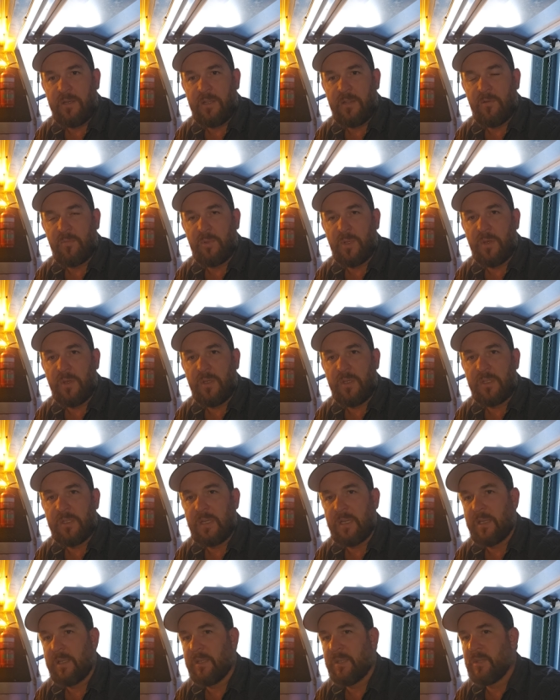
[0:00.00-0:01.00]
another bloke in
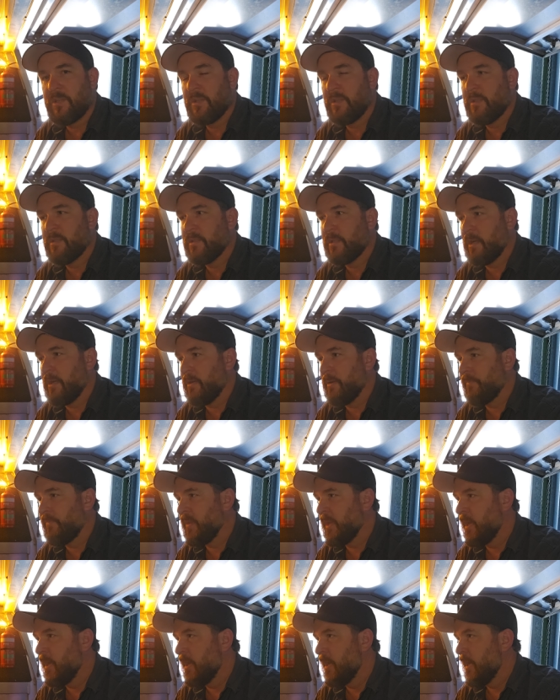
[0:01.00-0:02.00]
that condition, so
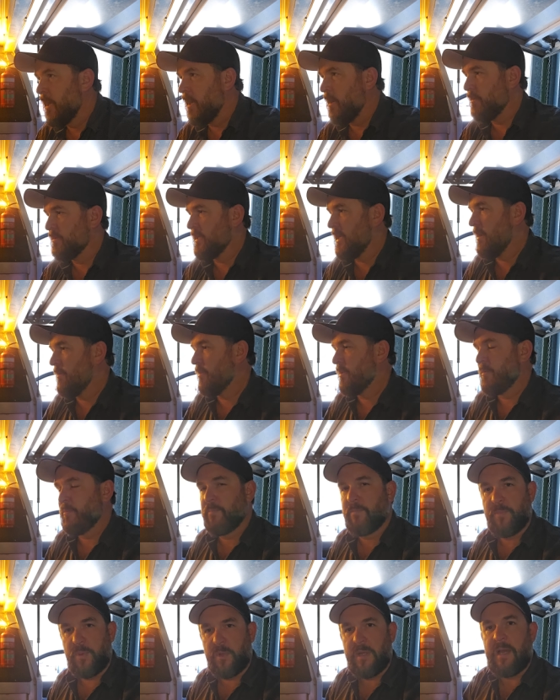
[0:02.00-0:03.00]
I was able to
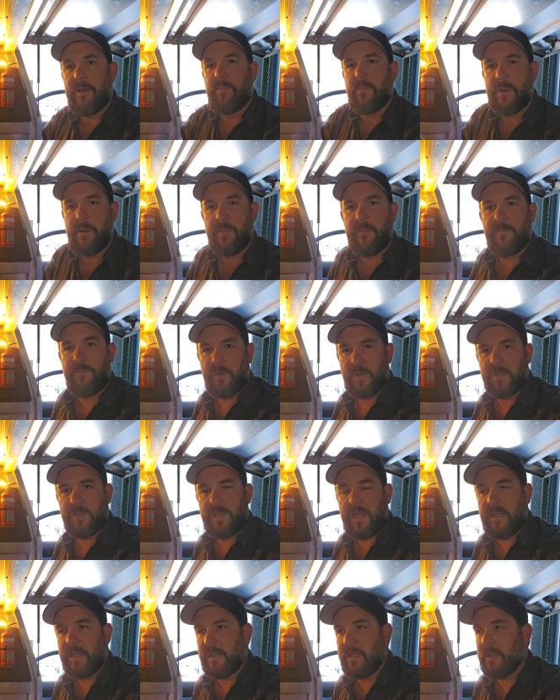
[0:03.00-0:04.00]
pull out my
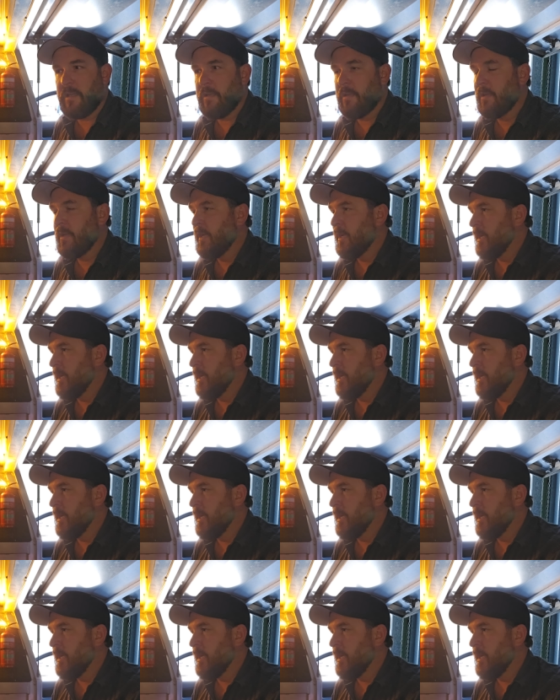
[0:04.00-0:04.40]
first aid kit.